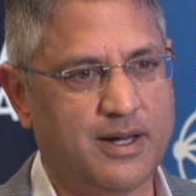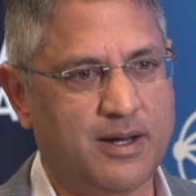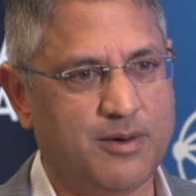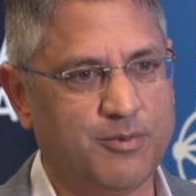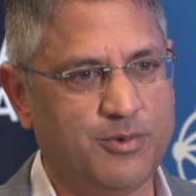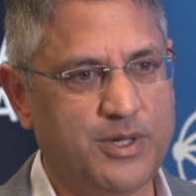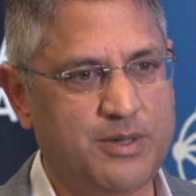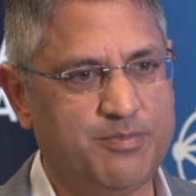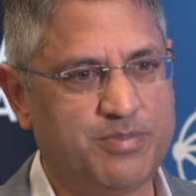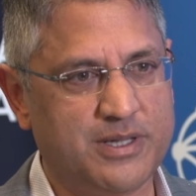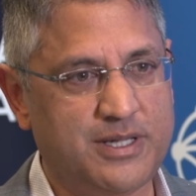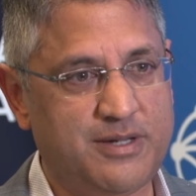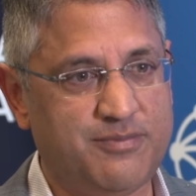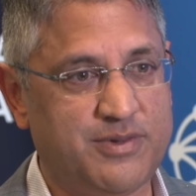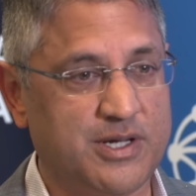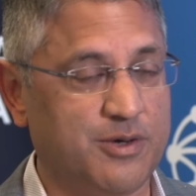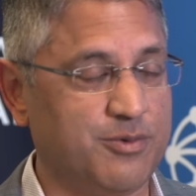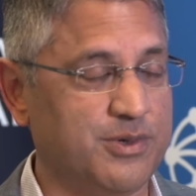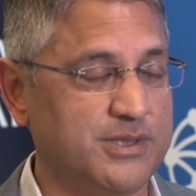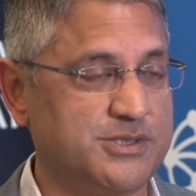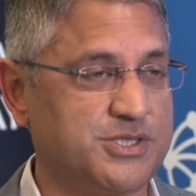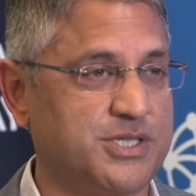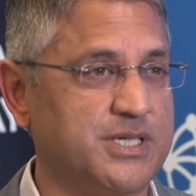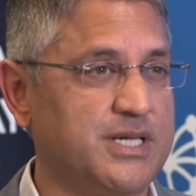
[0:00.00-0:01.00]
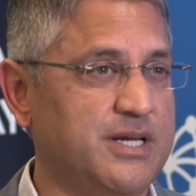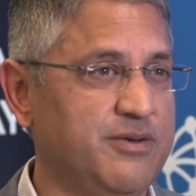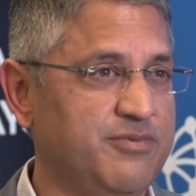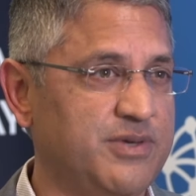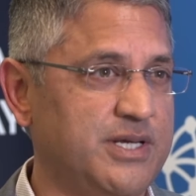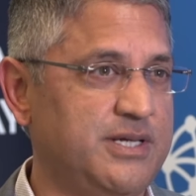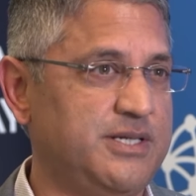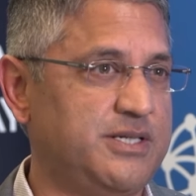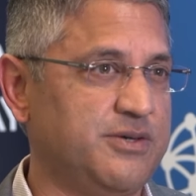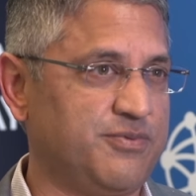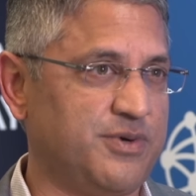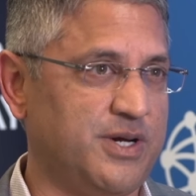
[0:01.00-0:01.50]
we believe that we're
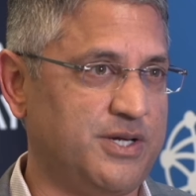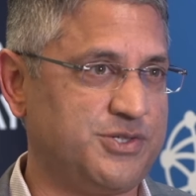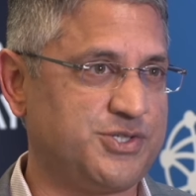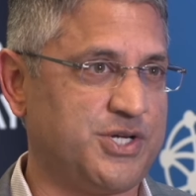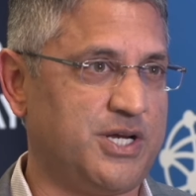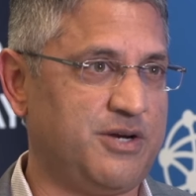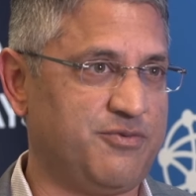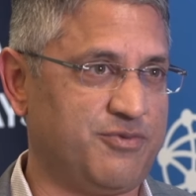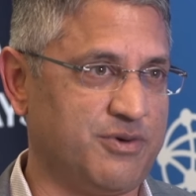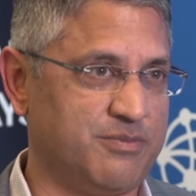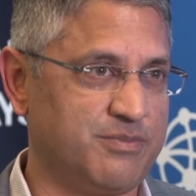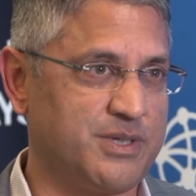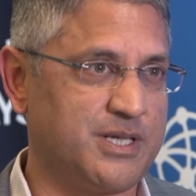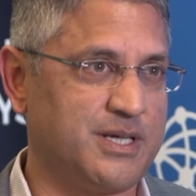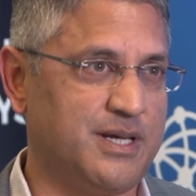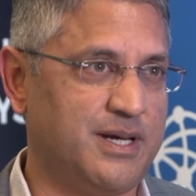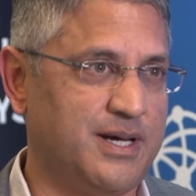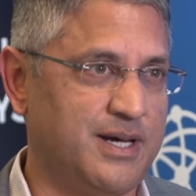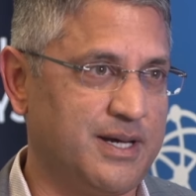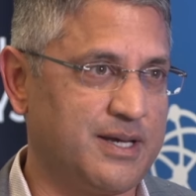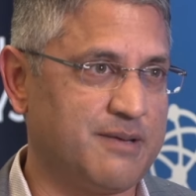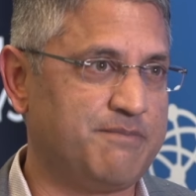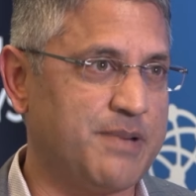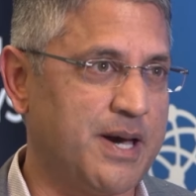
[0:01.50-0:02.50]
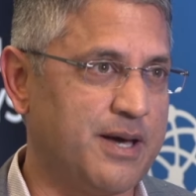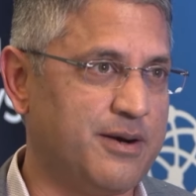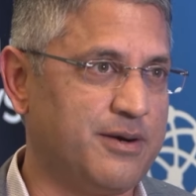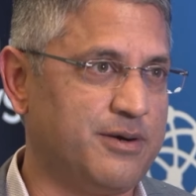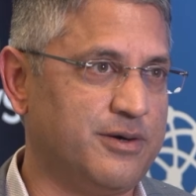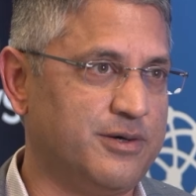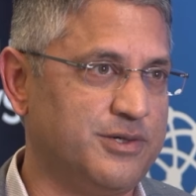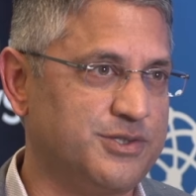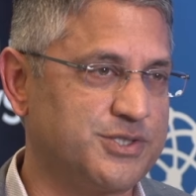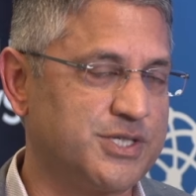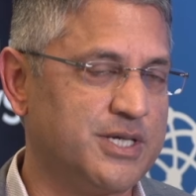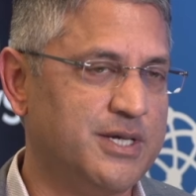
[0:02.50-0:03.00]
significantly differentiated from
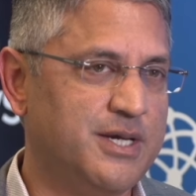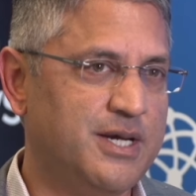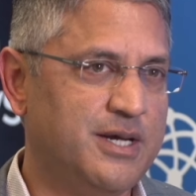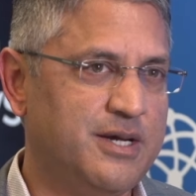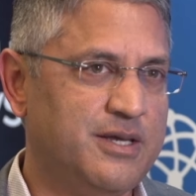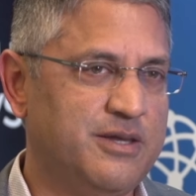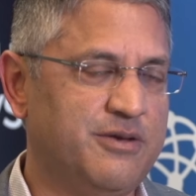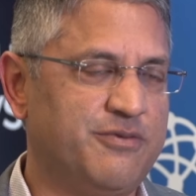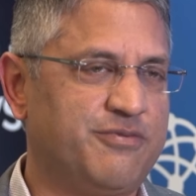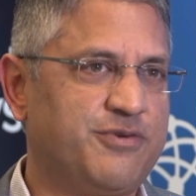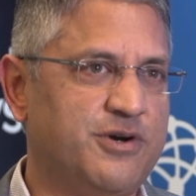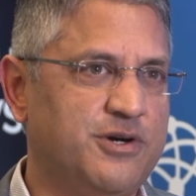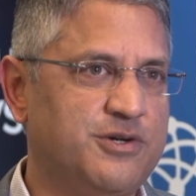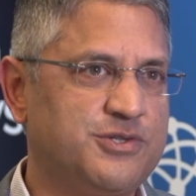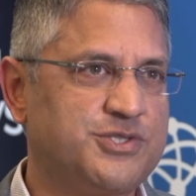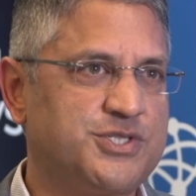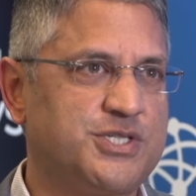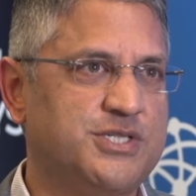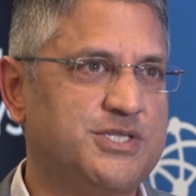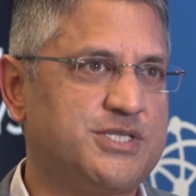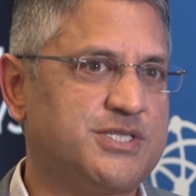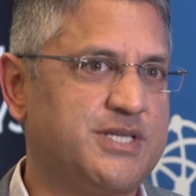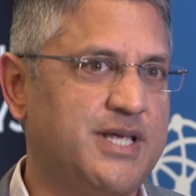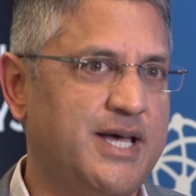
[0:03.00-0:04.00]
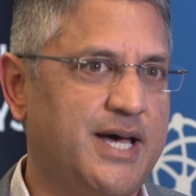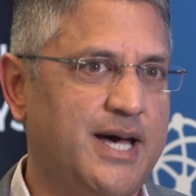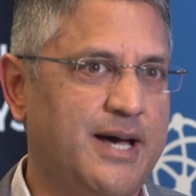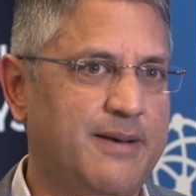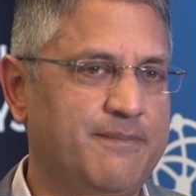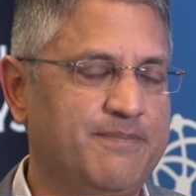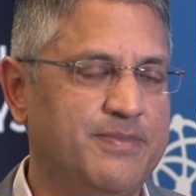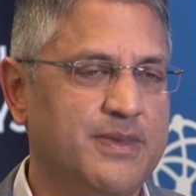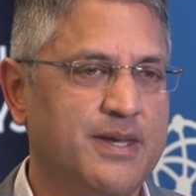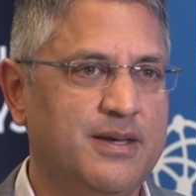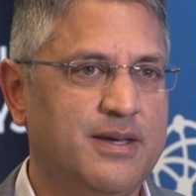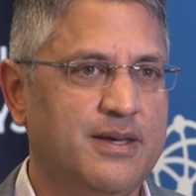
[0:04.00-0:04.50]
competitors. The first is that
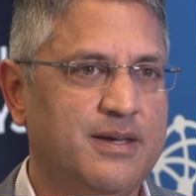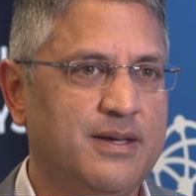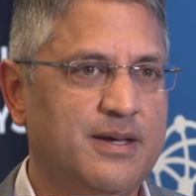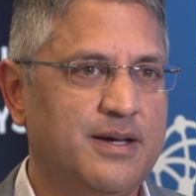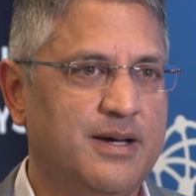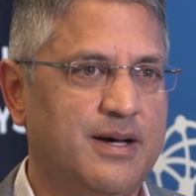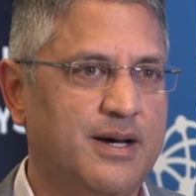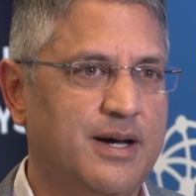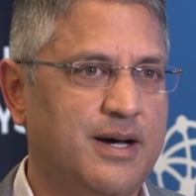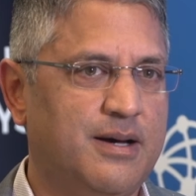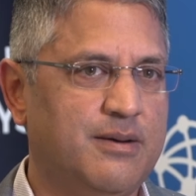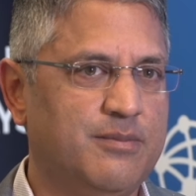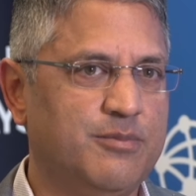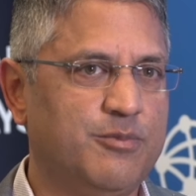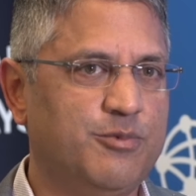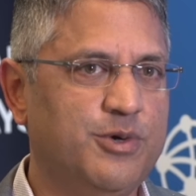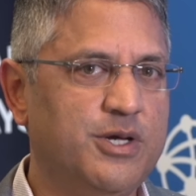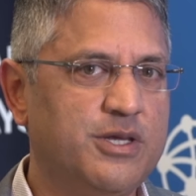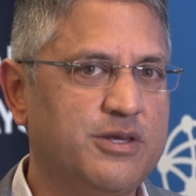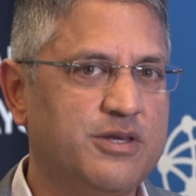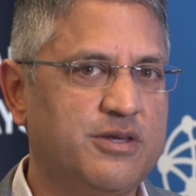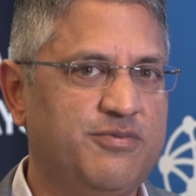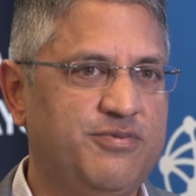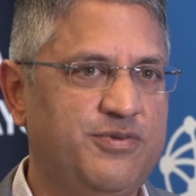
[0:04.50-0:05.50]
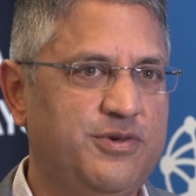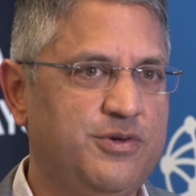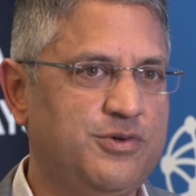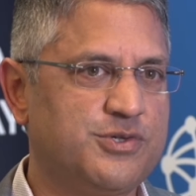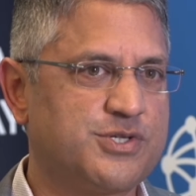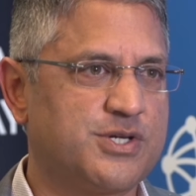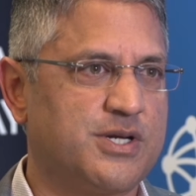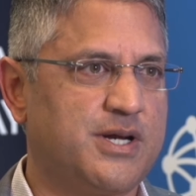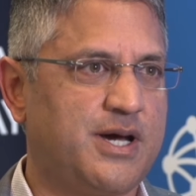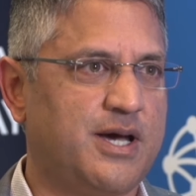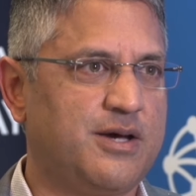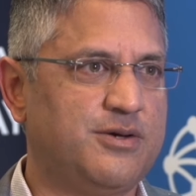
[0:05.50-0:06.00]
with the
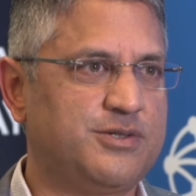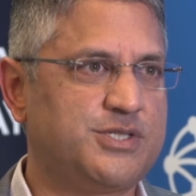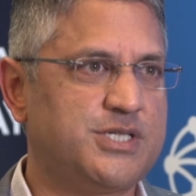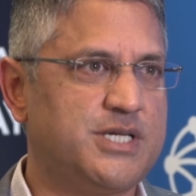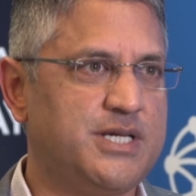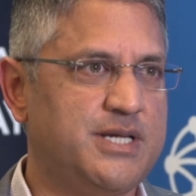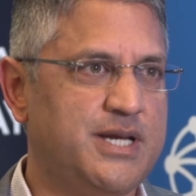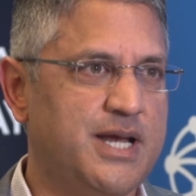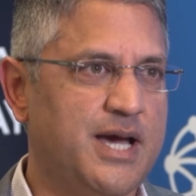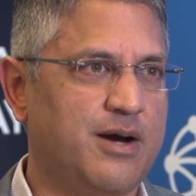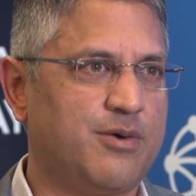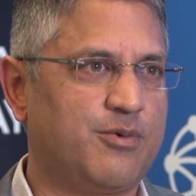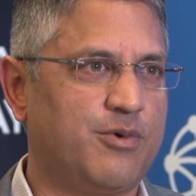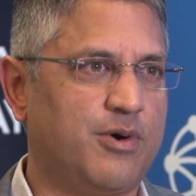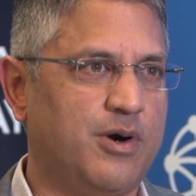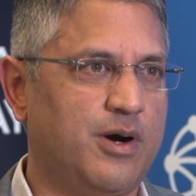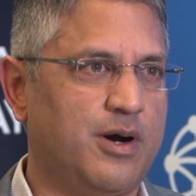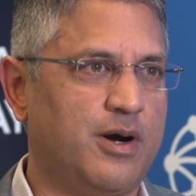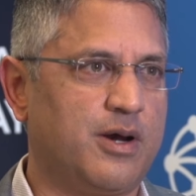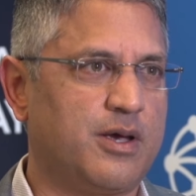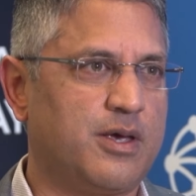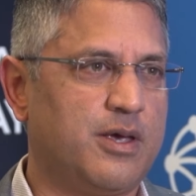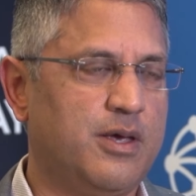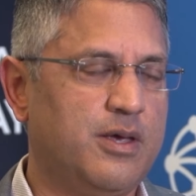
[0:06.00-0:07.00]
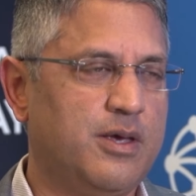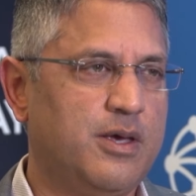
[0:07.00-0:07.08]
Fusion IoT network,